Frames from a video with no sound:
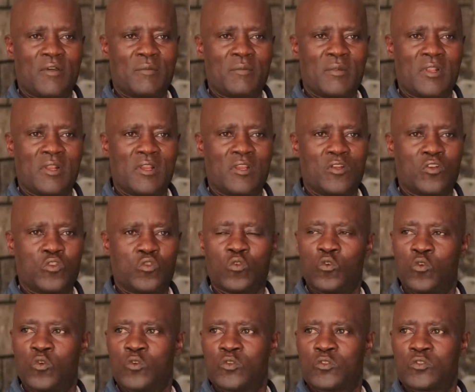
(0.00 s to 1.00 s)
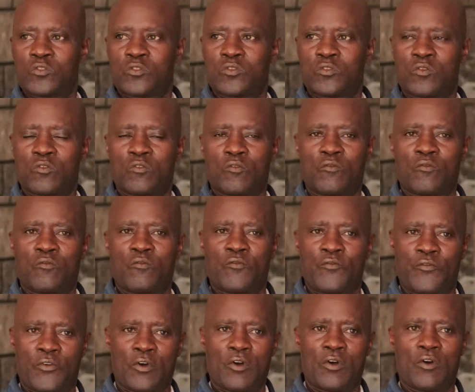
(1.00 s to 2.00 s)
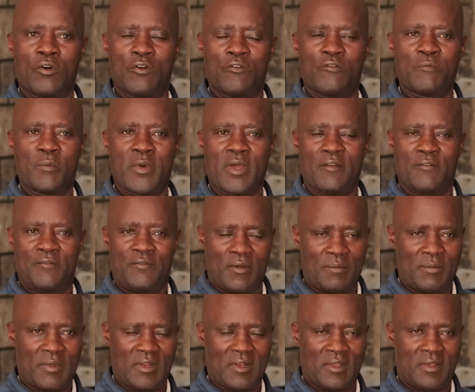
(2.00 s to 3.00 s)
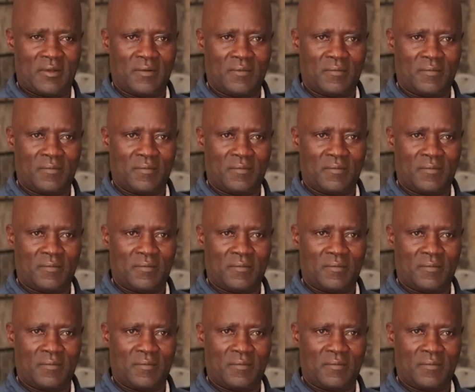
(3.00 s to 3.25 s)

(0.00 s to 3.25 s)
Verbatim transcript: family to lose four of my family.